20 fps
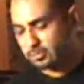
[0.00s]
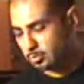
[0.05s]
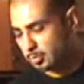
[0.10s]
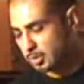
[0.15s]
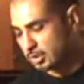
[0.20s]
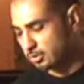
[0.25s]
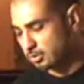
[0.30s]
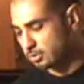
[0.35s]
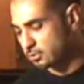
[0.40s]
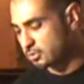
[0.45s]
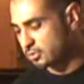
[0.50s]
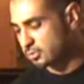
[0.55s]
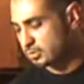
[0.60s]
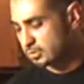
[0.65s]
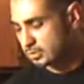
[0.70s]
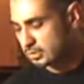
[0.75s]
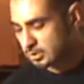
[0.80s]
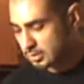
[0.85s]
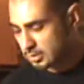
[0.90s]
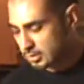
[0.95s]

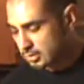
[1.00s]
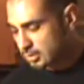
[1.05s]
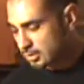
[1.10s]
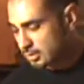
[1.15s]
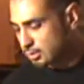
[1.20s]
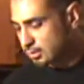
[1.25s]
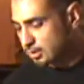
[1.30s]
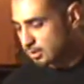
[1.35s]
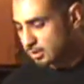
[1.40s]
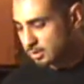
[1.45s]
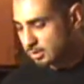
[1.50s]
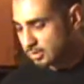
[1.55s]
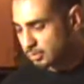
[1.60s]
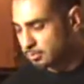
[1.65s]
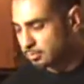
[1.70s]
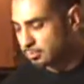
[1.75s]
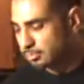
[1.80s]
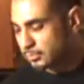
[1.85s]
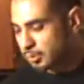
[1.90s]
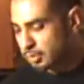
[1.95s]
tomatoes,
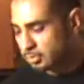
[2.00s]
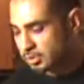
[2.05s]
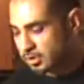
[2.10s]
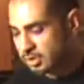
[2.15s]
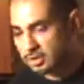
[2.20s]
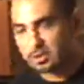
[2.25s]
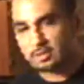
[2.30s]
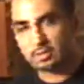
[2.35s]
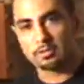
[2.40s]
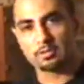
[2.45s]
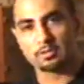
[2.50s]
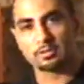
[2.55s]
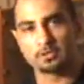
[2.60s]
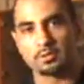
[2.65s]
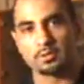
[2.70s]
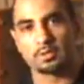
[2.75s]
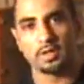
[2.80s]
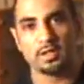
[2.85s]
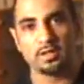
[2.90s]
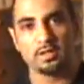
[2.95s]
unique,
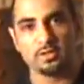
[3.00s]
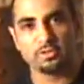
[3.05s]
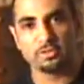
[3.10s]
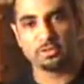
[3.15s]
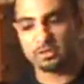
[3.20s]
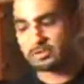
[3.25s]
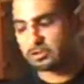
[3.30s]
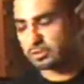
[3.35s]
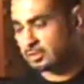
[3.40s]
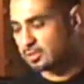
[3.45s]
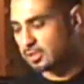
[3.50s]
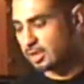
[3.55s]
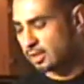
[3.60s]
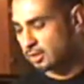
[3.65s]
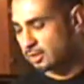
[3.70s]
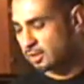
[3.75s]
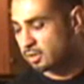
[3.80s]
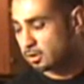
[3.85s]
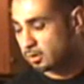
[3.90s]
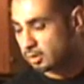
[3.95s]
indigenous
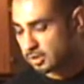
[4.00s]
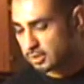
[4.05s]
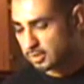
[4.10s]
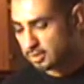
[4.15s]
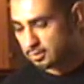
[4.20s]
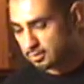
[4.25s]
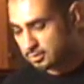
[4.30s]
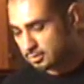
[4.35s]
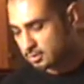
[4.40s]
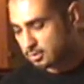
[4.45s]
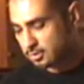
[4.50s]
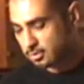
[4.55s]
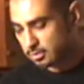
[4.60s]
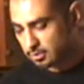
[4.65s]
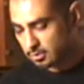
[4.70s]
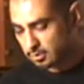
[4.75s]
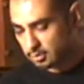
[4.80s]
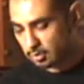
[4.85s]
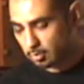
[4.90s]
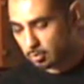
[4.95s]
to Italy
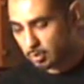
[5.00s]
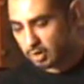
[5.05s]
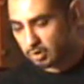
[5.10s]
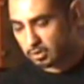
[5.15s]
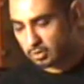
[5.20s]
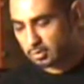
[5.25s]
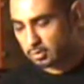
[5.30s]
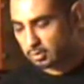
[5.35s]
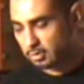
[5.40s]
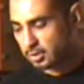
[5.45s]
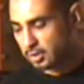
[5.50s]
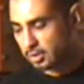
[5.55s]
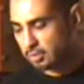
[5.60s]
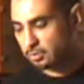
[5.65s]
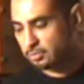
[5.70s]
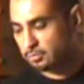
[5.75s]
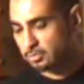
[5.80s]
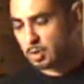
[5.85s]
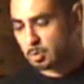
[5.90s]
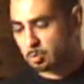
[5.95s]
a while ago, and now
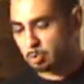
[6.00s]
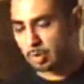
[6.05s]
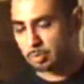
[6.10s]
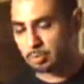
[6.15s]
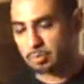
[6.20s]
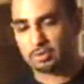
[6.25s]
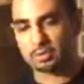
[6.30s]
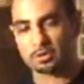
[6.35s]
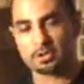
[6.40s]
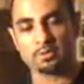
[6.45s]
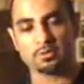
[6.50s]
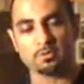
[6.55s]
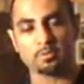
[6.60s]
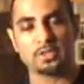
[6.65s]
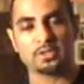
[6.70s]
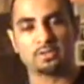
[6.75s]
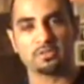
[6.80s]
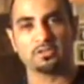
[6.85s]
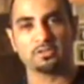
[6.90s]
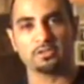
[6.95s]
they're very popular in
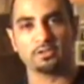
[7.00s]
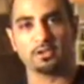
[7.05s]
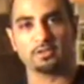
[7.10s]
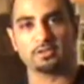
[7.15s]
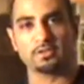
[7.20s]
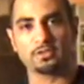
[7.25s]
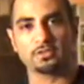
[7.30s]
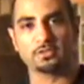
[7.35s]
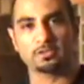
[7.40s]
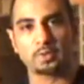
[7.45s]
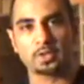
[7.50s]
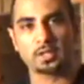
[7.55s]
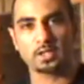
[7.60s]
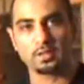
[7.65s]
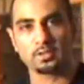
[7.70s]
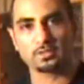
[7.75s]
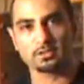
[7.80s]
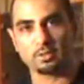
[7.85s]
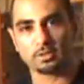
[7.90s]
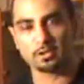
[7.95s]
pizza sauce and
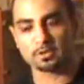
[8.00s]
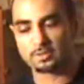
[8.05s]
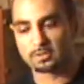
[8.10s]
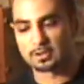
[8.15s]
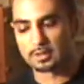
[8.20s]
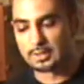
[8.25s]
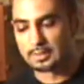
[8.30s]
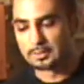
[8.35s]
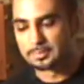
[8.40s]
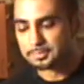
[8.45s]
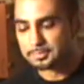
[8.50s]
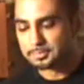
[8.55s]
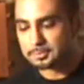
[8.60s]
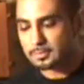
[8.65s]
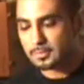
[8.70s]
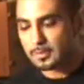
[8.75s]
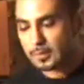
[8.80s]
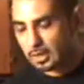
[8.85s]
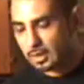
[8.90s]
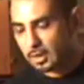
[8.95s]
spaghetti sauce.
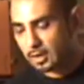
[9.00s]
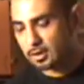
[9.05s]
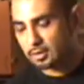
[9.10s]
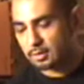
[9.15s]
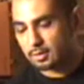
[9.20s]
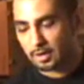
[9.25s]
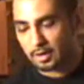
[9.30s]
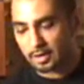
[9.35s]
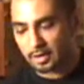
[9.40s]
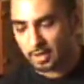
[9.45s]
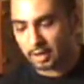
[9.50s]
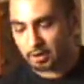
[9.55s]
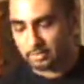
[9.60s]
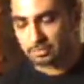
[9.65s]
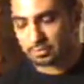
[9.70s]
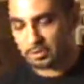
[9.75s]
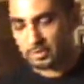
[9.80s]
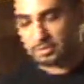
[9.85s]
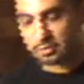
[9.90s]
And I have,